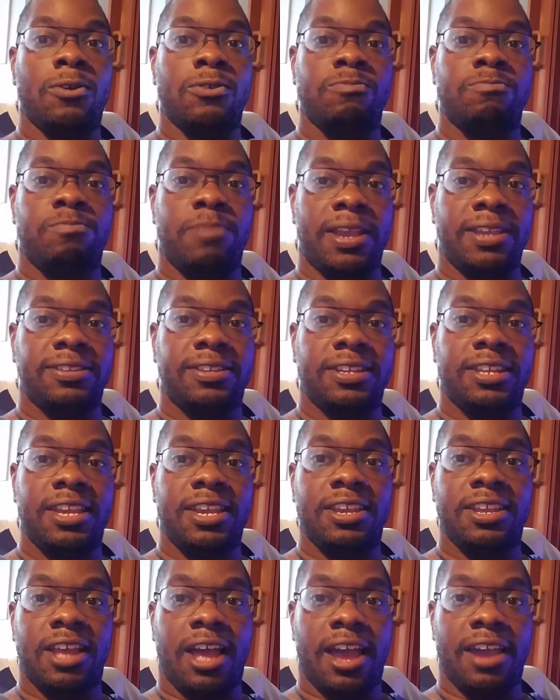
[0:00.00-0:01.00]

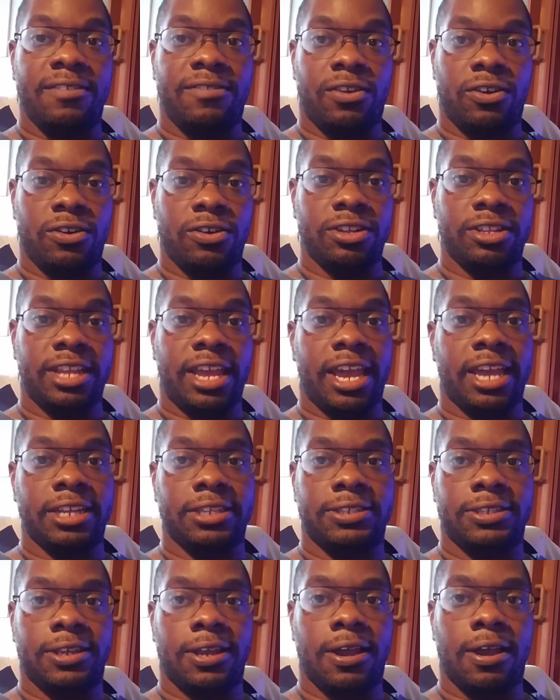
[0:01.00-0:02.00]
basically, I've heard
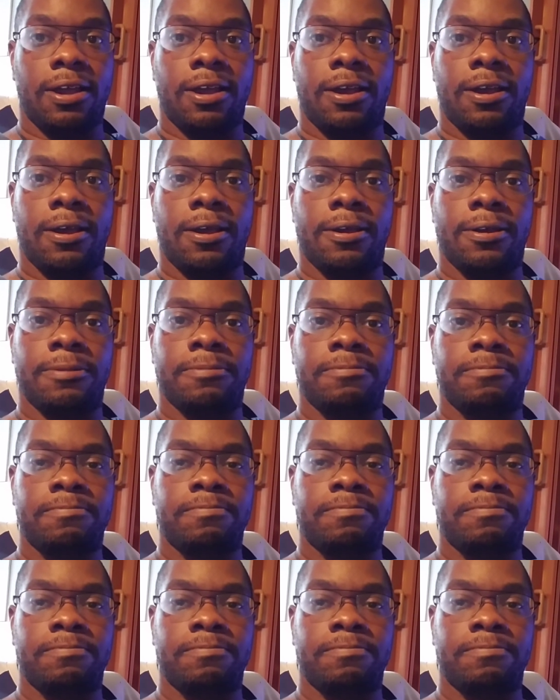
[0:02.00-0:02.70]
that uh,